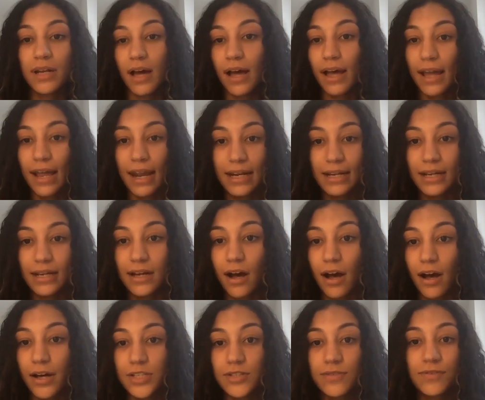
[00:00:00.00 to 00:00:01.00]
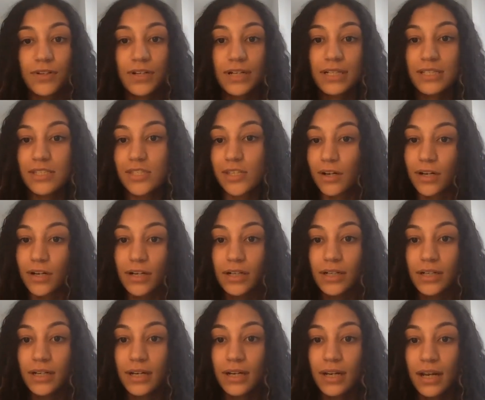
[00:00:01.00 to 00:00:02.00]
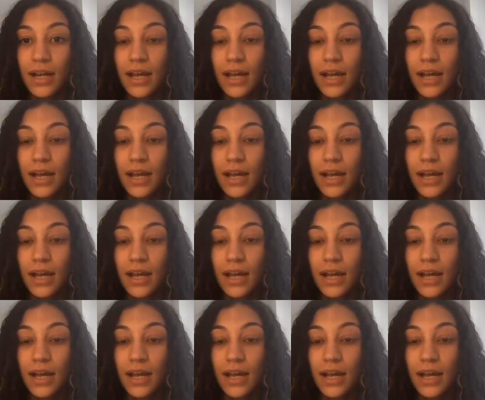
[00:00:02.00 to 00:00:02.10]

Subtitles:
not any cause for concern.